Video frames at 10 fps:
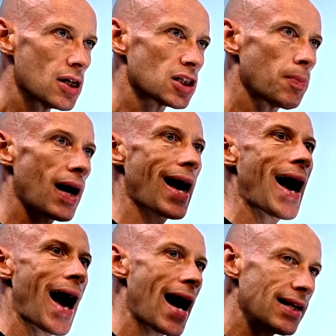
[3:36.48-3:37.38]
So by
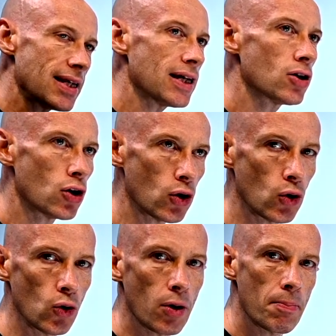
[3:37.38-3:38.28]
adding
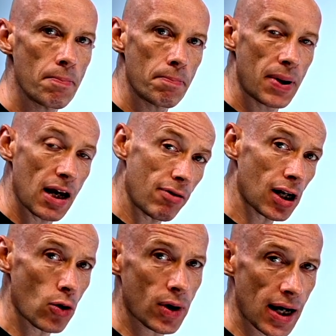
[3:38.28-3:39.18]
new peering
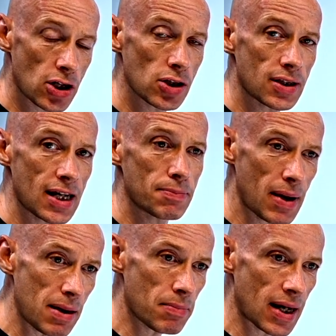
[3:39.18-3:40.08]
locations, these
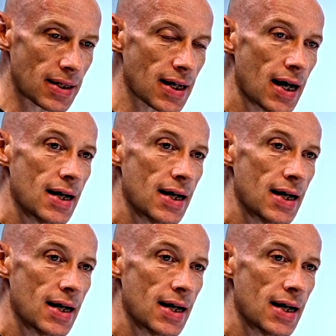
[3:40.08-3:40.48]
meet me's,